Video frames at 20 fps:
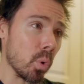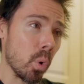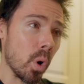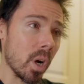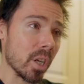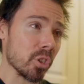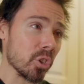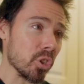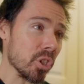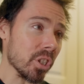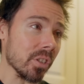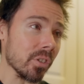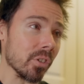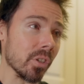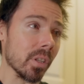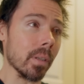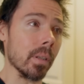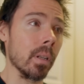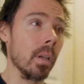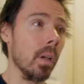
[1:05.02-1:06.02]

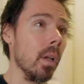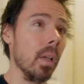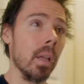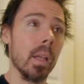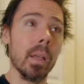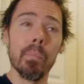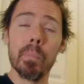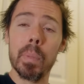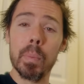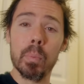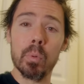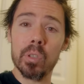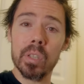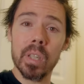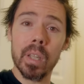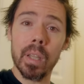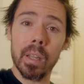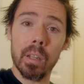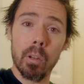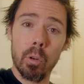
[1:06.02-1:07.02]
questions, and people
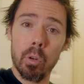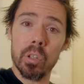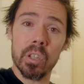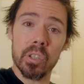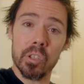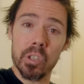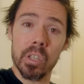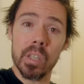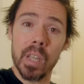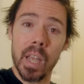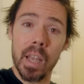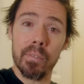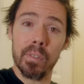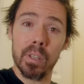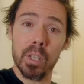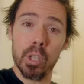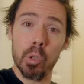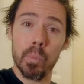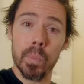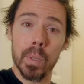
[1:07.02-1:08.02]
say like, oh, does this have
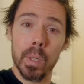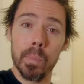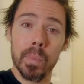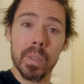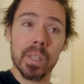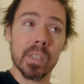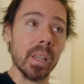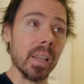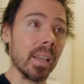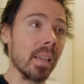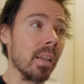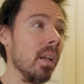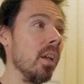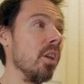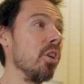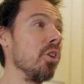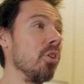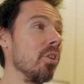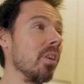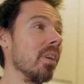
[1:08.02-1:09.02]
aluminum? It's like,
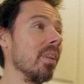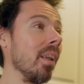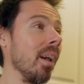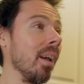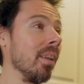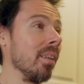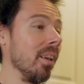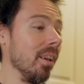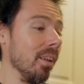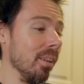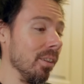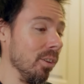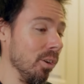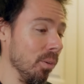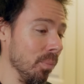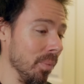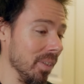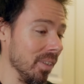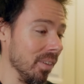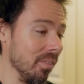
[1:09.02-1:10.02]
you can add
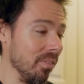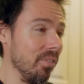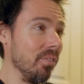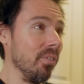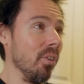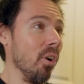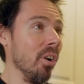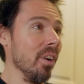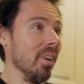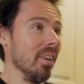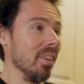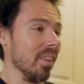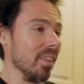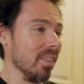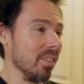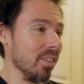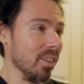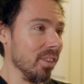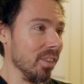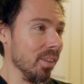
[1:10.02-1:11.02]
aluminum
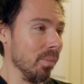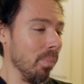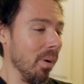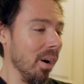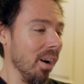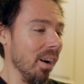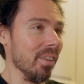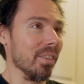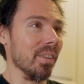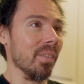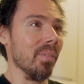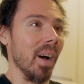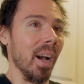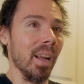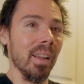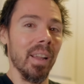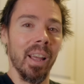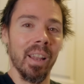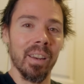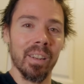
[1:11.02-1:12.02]
foil to the bottom.
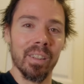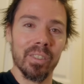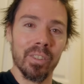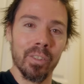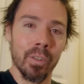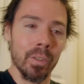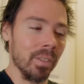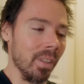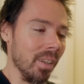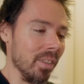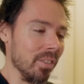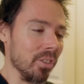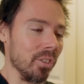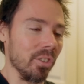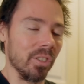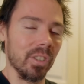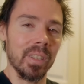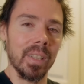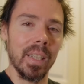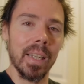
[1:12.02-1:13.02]
I add it so it
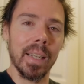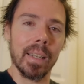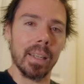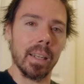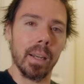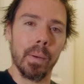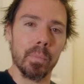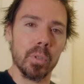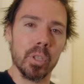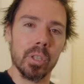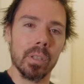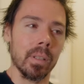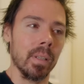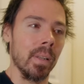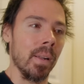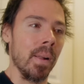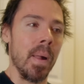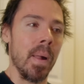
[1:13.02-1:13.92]
doesn't stick. And I'm just,